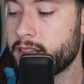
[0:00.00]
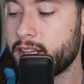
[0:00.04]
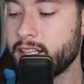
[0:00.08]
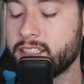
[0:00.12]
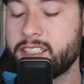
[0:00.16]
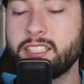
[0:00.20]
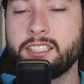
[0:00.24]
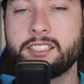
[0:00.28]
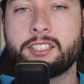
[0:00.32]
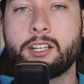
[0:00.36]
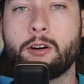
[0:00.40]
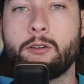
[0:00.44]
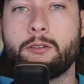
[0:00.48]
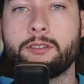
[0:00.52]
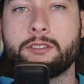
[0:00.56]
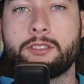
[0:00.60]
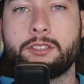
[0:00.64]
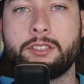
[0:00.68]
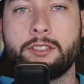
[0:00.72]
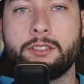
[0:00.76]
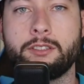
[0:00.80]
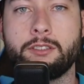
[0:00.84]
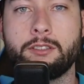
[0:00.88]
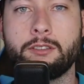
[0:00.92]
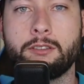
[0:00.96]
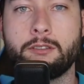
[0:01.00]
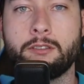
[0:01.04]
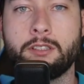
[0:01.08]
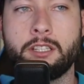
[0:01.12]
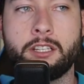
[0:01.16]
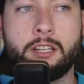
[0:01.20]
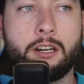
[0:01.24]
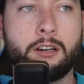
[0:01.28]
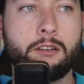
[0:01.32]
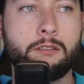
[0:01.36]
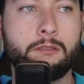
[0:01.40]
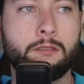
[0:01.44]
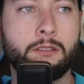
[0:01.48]
this is going to,
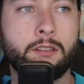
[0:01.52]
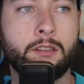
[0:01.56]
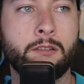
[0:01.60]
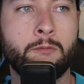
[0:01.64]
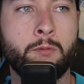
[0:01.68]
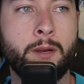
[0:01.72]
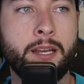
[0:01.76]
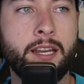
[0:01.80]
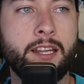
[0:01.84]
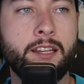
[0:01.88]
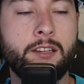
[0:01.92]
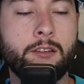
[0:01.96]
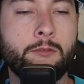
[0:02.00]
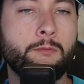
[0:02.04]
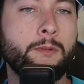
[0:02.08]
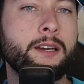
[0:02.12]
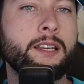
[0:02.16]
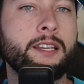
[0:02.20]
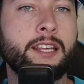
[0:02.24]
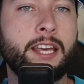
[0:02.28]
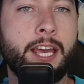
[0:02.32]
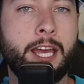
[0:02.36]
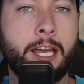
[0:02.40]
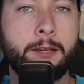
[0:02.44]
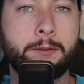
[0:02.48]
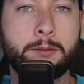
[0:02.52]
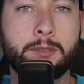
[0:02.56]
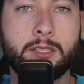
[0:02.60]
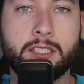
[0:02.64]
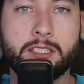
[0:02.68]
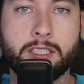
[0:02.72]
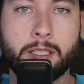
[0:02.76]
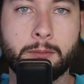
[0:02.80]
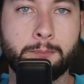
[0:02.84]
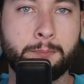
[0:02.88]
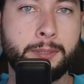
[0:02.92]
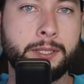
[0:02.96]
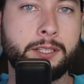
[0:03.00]
you know, we need to win games
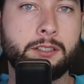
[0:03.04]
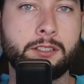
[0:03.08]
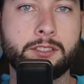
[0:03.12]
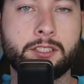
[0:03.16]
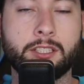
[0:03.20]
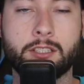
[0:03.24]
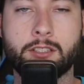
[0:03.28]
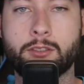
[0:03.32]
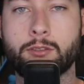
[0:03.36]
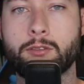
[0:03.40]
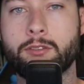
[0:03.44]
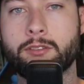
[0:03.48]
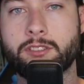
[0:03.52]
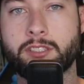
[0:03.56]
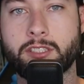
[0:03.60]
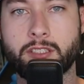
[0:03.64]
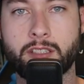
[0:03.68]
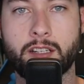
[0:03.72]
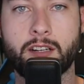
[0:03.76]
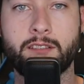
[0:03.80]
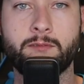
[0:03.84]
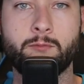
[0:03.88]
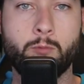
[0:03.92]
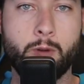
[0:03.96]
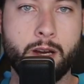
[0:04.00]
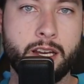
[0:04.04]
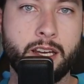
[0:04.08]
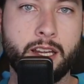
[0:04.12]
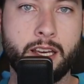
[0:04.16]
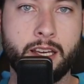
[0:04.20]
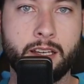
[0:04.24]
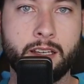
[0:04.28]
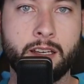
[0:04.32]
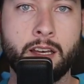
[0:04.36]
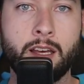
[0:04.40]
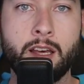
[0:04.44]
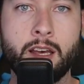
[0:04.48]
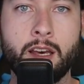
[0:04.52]
because it builds a culture of
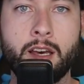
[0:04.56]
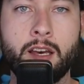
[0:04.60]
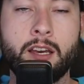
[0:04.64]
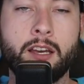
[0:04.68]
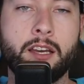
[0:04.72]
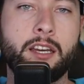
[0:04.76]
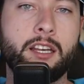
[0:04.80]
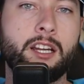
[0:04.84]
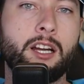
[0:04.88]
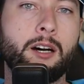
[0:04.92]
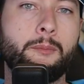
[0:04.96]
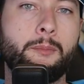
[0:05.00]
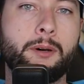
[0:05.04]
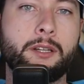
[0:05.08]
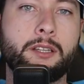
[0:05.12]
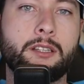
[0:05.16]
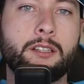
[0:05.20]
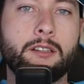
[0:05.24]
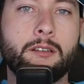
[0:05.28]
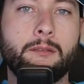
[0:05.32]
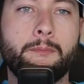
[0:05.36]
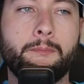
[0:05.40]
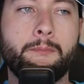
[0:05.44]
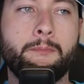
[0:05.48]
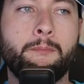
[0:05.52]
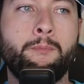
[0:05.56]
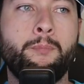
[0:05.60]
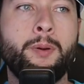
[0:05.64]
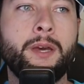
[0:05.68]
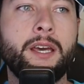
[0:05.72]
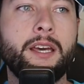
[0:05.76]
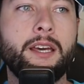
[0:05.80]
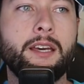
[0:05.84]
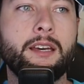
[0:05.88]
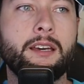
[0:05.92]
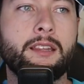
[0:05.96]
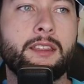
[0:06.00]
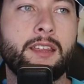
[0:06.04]
winning, you know, but the
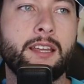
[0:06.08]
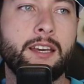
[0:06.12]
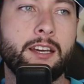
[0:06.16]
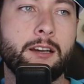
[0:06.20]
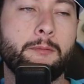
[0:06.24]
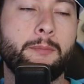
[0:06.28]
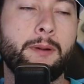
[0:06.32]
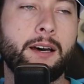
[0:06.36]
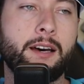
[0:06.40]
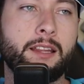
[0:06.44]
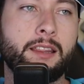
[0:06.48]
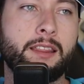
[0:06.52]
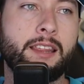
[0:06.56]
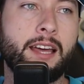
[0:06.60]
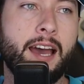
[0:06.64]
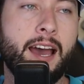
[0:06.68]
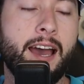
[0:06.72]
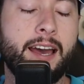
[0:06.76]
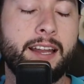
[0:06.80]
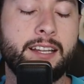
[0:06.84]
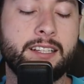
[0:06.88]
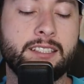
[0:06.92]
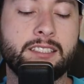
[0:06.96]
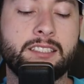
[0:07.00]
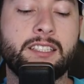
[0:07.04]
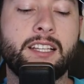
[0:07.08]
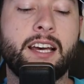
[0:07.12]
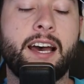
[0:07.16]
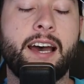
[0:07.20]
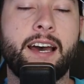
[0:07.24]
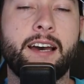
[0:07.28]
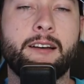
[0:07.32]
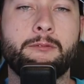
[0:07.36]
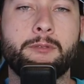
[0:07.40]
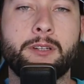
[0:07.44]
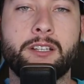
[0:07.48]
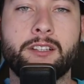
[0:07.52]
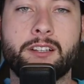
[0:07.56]
big thing about that is
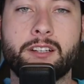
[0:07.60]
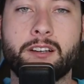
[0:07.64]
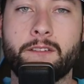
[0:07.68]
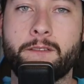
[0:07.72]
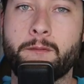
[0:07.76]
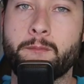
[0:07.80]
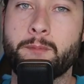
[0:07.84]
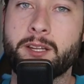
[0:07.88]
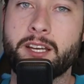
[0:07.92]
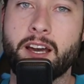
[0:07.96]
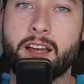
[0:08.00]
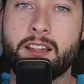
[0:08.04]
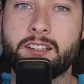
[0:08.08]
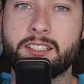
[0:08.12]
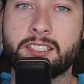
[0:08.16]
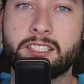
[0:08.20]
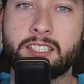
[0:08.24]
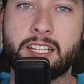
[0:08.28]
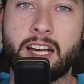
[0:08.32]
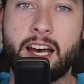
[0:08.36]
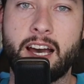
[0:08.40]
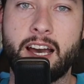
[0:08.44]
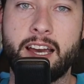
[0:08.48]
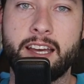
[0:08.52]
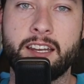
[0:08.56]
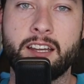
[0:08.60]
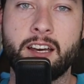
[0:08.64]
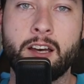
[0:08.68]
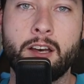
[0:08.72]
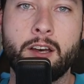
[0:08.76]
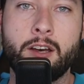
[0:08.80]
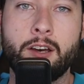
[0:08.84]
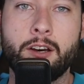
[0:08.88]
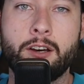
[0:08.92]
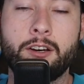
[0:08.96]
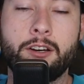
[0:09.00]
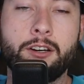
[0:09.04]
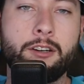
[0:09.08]
that when you look at from the other side,
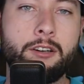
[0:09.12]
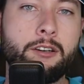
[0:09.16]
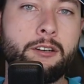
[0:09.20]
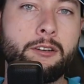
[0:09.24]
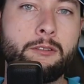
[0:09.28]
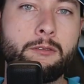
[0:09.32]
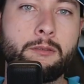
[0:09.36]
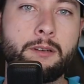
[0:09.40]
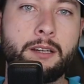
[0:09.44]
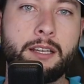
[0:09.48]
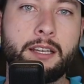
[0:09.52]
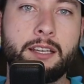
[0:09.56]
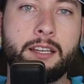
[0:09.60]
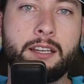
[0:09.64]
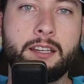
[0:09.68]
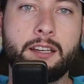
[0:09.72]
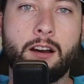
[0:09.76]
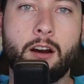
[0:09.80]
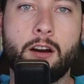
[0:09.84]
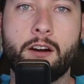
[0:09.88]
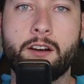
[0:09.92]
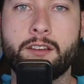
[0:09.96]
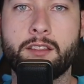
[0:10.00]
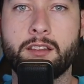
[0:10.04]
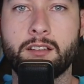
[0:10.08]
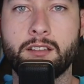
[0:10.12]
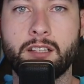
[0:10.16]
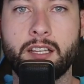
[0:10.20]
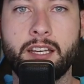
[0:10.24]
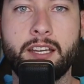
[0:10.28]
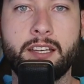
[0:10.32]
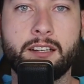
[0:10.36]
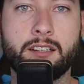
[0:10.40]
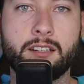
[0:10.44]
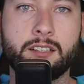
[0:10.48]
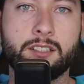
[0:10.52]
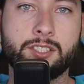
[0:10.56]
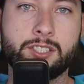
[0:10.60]
who are the
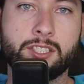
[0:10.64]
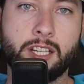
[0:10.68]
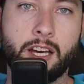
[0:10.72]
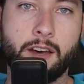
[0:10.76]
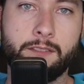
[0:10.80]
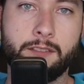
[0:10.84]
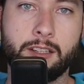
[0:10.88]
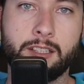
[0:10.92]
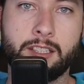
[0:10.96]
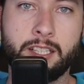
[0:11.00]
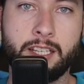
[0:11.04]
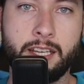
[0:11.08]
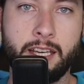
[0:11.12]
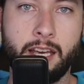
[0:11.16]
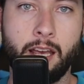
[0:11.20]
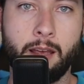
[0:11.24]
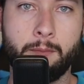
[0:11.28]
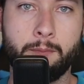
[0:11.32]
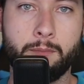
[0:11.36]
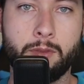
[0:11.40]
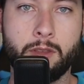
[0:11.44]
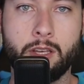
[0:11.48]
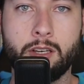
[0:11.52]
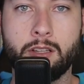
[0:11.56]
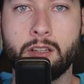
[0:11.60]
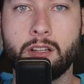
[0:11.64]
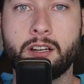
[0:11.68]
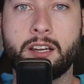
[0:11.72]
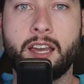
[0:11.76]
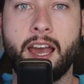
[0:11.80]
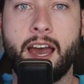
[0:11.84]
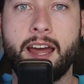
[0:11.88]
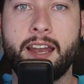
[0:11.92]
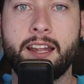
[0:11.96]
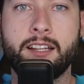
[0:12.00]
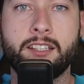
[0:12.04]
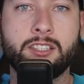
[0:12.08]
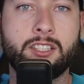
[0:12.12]
leaders of the team? You look
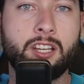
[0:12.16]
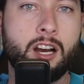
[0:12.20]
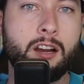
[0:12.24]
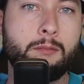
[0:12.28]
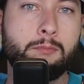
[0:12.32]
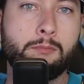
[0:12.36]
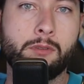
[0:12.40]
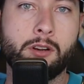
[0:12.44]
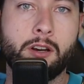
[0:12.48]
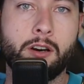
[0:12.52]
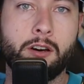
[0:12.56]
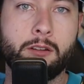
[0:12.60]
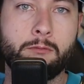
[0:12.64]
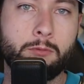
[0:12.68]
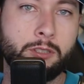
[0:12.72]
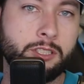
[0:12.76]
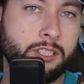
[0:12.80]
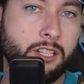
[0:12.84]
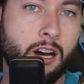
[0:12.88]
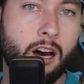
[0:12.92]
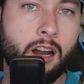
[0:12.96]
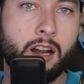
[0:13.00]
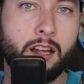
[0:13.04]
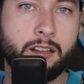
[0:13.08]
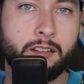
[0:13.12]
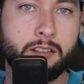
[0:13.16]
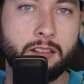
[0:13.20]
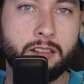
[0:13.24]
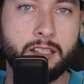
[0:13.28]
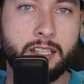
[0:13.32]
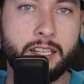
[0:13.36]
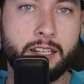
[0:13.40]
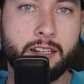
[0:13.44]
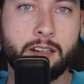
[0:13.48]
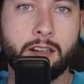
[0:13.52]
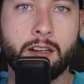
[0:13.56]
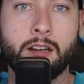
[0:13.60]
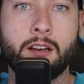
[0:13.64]
at it, Doug Marrone was gone after
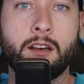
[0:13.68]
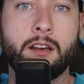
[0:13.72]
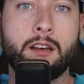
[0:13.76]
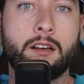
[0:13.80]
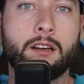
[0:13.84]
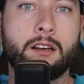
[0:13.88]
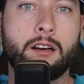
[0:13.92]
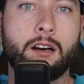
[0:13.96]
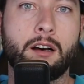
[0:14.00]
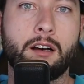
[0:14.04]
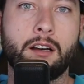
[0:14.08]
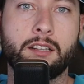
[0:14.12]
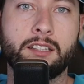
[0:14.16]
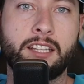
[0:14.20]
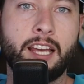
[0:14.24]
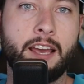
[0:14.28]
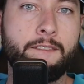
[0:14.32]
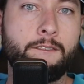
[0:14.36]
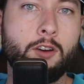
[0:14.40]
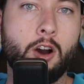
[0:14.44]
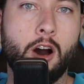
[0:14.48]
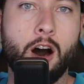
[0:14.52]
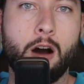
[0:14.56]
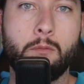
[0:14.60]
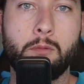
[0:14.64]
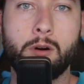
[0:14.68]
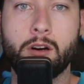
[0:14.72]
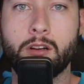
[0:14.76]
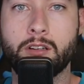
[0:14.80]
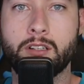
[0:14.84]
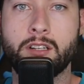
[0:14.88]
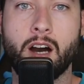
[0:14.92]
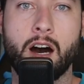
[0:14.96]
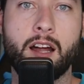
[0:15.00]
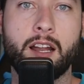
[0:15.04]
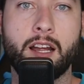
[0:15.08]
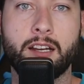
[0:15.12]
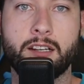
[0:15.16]
the year. Uh, Dave Caldwell
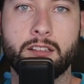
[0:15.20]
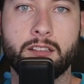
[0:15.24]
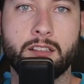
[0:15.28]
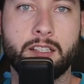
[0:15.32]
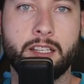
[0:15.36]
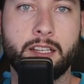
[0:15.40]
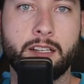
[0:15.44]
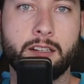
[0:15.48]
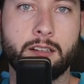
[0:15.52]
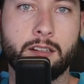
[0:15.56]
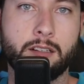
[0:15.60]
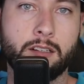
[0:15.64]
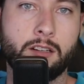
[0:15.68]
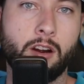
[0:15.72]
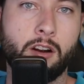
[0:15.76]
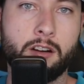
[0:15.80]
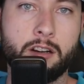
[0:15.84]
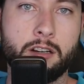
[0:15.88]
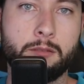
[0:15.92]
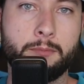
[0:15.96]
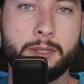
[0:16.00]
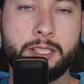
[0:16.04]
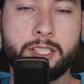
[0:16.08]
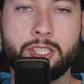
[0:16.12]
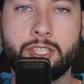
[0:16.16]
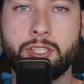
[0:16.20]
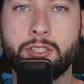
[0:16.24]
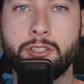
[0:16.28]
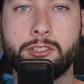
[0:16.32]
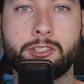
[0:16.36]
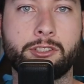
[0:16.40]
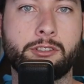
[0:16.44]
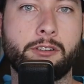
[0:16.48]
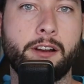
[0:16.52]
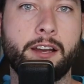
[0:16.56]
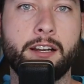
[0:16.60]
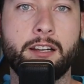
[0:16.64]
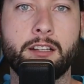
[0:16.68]
gone after the year. Gardner Minshew
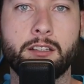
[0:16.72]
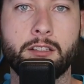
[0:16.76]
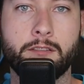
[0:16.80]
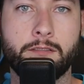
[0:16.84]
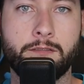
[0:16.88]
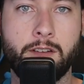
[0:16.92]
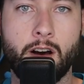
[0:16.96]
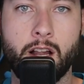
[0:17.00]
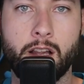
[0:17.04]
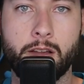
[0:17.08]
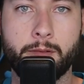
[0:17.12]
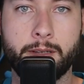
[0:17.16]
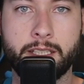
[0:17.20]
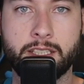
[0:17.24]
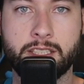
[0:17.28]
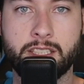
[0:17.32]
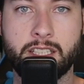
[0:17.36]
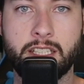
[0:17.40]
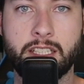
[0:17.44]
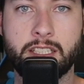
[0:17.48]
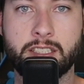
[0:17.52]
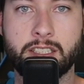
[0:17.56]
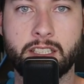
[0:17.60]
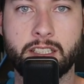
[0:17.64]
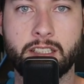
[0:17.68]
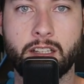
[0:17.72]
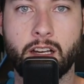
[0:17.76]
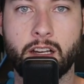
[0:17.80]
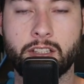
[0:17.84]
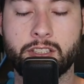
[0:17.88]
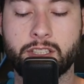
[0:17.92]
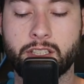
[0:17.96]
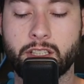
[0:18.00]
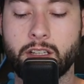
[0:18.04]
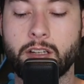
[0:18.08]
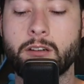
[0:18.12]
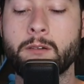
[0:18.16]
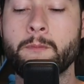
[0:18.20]
traded the following season.
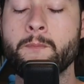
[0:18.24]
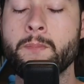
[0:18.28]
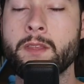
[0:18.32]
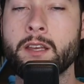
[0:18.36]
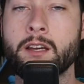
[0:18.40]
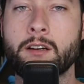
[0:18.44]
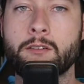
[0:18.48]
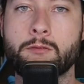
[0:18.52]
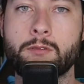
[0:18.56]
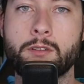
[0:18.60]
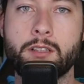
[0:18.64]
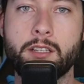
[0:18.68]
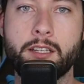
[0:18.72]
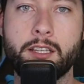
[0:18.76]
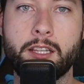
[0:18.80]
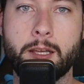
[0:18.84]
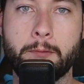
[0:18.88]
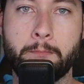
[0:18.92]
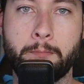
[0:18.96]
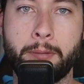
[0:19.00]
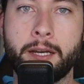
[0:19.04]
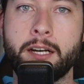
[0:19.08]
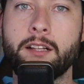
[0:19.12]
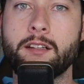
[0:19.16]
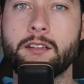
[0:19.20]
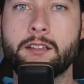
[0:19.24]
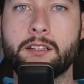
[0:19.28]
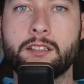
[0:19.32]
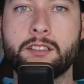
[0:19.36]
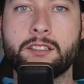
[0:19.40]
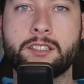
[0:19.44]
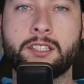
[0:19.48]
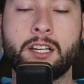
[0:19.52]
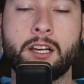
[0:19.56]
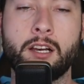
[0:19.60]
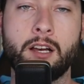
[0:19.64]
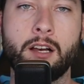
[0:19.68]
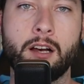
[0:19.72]
So really the
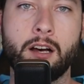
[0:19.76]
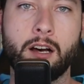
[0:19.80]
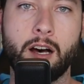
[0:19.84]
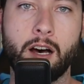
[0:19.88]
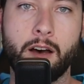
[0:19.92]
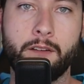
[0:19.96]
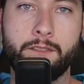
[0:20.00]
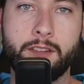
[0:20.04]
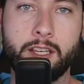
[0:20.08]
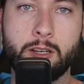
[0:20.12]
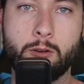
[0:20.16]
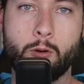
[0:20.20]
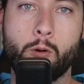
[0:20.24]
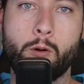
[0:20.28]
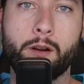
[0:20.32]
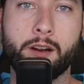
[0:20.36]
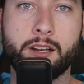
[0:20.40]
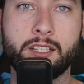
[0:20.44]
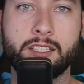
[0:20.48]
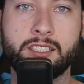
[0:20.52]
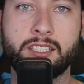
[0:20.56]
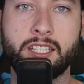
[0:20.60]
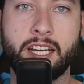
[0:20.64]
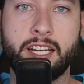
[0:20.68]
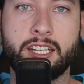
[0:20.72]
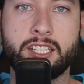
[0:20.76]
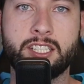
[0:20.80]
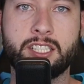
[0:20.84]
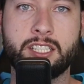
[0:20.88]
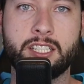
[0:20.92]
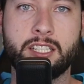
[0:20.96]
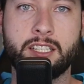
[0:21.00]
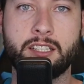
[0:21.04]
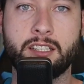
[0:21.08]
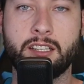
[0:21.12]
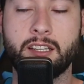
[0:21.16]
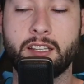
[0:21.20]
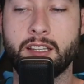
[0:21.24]
pillars of the
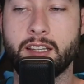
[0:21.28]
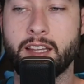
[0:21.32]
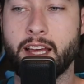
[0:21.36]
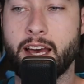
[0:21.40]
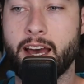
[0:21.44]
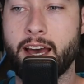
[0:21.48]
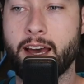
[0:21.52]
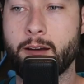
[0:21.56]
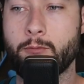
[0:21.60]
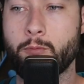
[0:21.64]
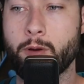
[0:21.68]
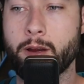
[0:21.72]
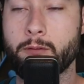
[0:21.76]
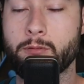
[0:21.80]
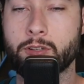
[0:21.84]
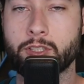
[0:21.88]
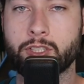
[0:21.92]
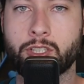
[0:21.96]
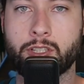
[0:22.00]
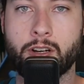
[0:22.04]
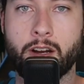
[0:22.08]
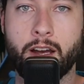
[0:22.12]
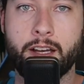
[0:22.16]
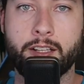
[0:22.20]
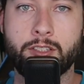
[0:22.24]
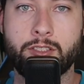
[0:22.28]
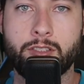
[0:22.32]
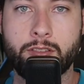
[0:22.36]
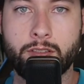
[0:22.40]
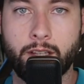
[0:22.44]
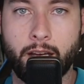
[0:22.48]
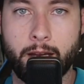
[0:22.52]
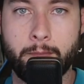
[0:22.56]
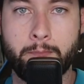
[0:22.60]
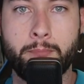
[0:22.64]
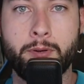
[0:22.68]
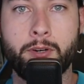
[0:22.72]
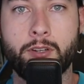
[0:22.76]
organization that we were trying to
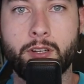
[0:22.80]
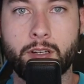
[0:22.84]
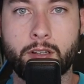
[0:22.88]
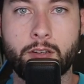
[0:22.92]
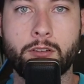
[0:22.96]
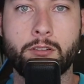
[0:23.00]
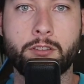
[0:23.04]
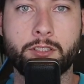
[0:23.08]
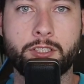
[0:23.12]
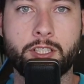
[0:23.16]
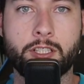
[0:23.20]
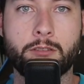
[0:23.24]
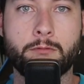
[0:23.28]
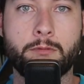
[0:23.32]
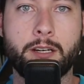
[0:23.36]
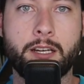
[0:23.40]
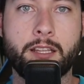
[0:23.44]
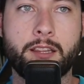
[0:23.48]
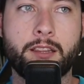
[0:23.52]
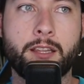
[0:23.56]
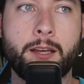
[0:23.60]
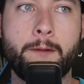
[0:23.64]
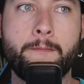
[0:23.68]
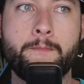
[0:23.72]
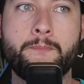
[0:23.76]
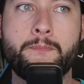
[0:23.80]
like build a culture with